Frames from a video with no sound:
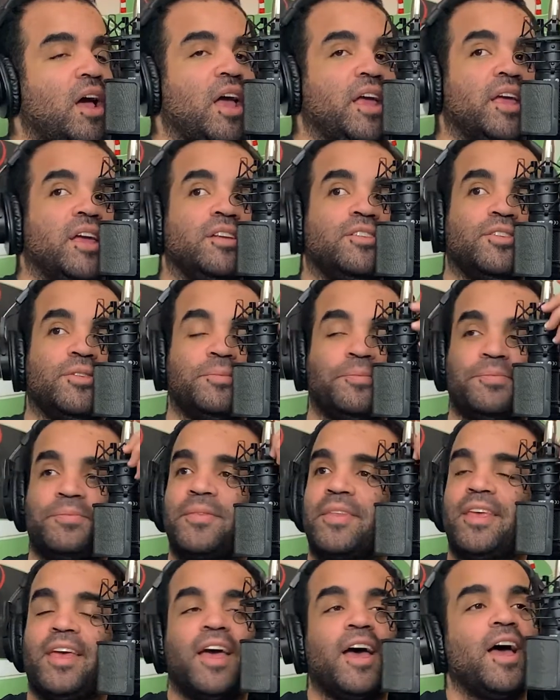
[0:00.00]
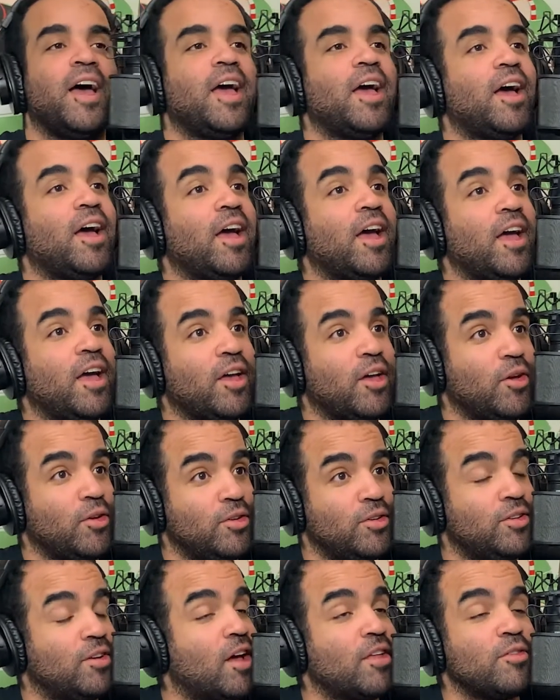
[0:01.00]
hate you.
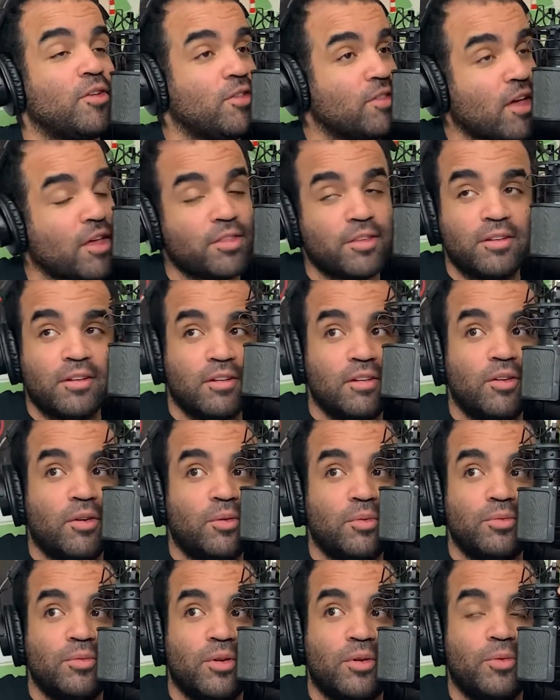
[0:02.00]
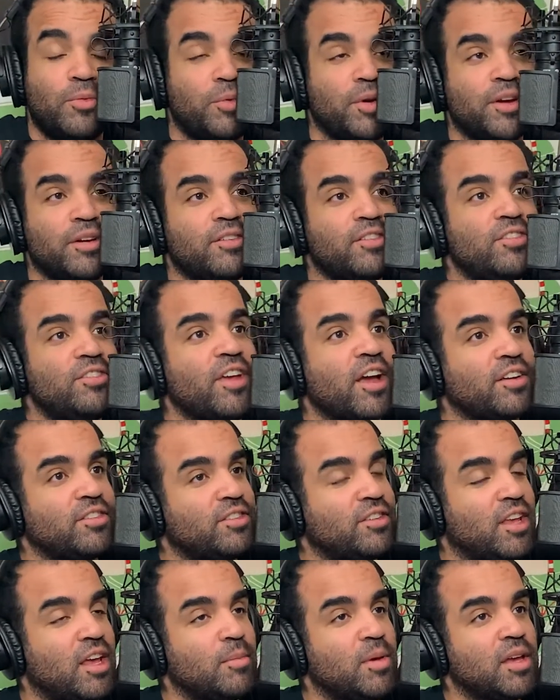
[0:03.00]
Nothing. No weird sex
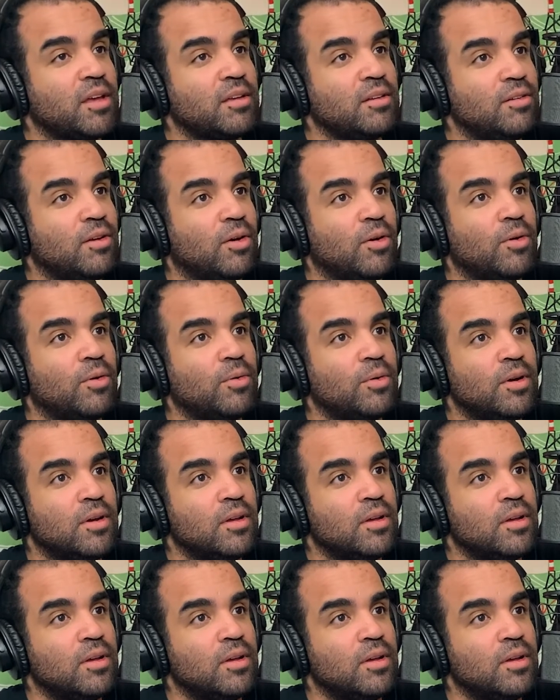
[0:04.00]
gimmick. No.